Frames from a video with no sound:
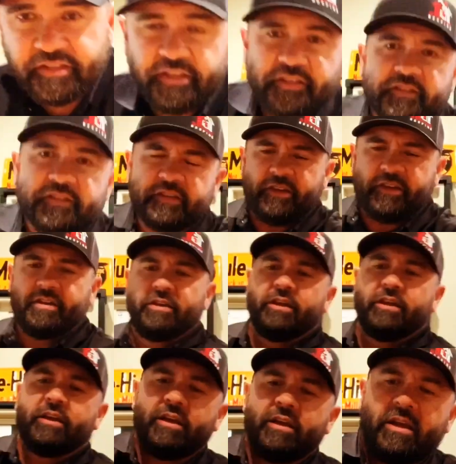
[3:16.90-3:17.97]
is,
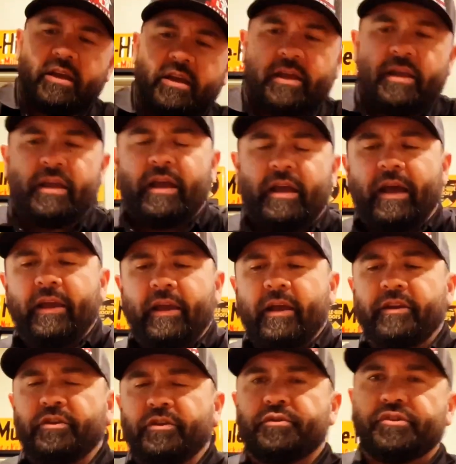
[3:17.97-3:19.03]

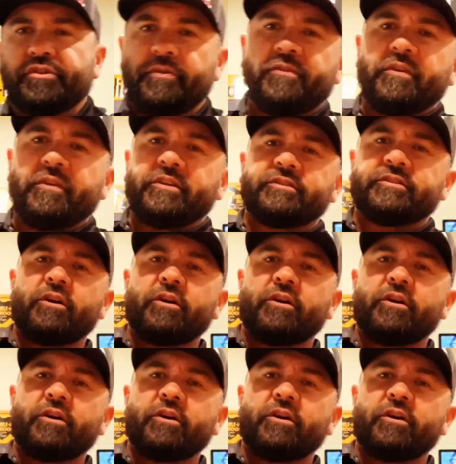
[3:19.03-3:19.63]
I do two things.